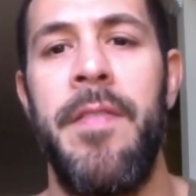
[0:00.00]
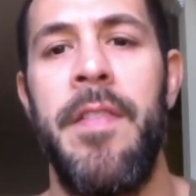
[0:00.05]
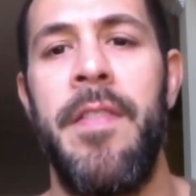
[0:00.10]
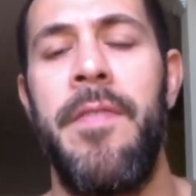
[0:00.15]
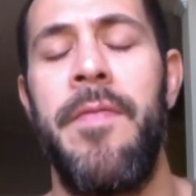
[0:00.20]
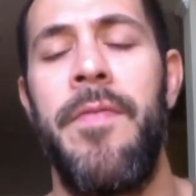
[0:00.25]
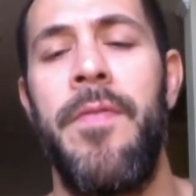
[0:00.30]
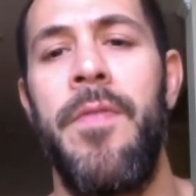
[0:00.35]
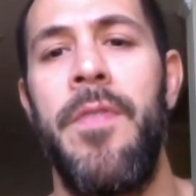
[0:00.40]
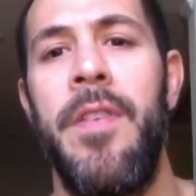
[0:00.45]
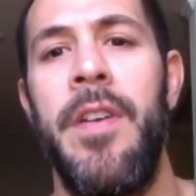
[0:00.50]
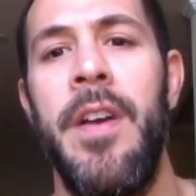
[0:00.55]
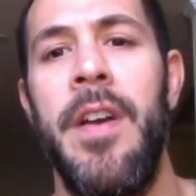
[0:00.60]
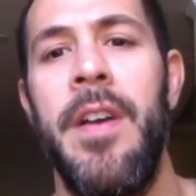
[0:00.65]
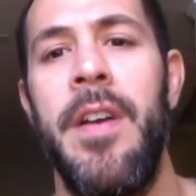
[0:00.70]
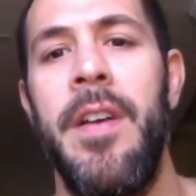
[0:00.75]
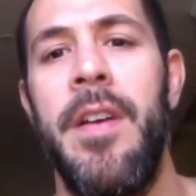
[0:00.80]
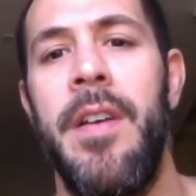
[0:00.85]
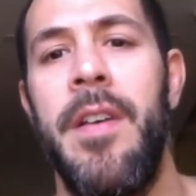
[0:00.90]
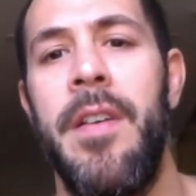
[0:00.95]
It's for
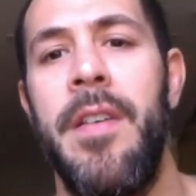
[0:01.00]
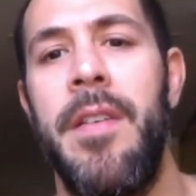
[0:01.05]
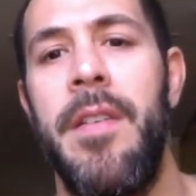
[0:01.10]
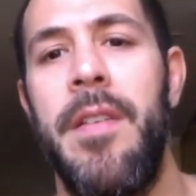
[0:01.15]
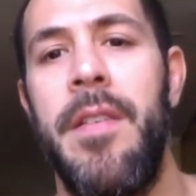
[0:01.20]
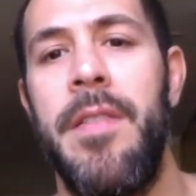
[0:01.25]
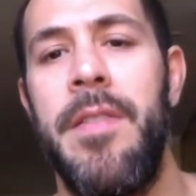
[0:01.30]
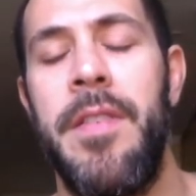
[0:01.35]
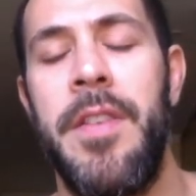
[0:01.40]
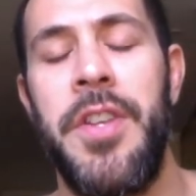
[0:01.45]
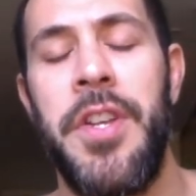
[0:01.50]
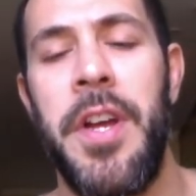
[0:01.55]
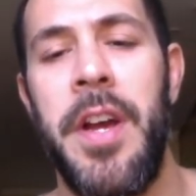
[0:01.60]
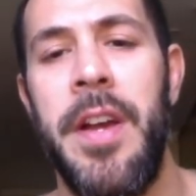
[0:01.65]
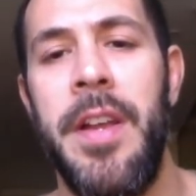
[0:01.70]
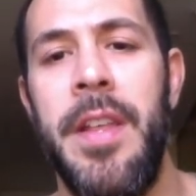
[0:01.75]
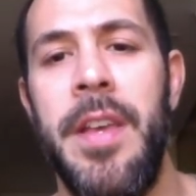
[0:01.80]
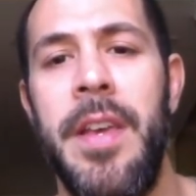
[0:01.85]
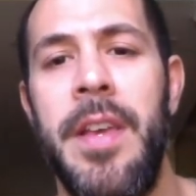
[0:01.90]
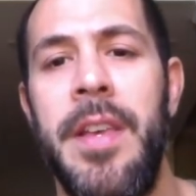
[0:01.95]
the
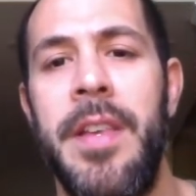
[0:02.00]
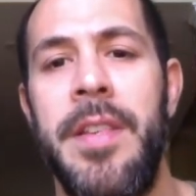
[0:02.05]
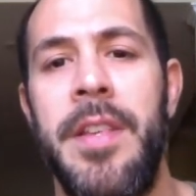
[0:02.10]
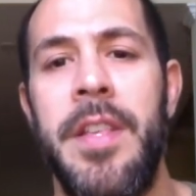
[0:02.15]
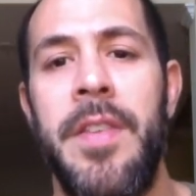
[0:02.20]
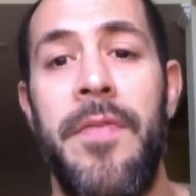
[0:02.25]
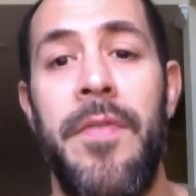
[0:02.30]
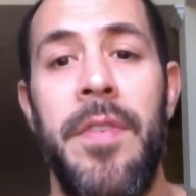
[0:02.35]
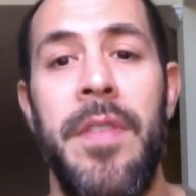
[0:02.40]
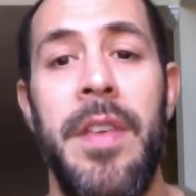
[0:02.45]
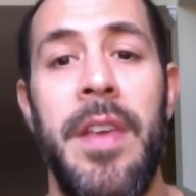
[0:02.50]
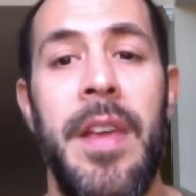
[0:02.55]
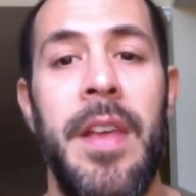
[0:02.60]
Chinese, it's for the